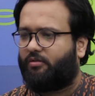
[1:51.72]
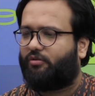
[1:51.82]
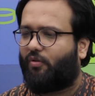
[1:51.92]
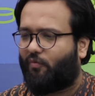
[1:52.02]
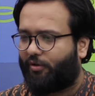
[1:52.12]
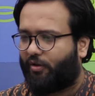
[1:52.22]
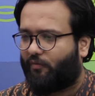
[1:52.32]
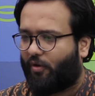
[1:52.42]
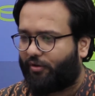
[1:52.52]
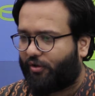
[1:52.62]
So what
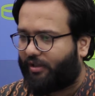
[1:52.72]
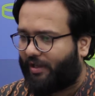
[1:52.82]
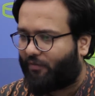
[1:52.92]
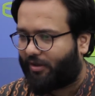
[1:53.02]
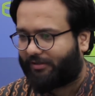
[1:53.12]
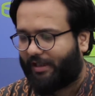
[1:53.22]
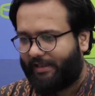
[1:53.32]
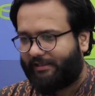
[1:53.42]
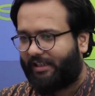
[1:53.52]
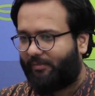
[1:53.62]
do you think? What's the
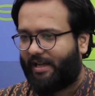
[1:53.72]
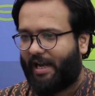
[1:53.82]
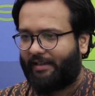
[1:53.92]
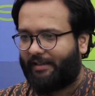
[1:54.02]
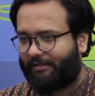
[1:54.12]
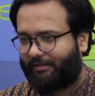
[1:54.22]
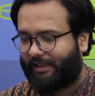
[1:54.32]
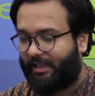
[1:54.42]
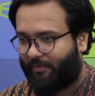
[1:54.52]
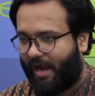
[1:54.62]
reason behind this
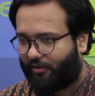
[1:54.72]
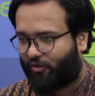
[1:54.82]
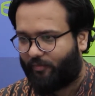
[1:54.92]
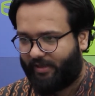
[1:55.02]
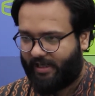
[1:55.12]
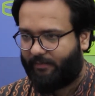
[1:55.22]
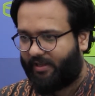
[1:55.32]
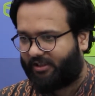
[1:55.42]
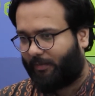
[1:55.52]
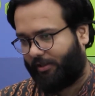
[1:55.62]
setback to BJP
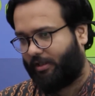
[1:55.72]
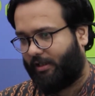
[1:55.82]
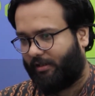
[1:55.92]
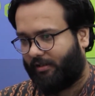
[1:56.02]
especially?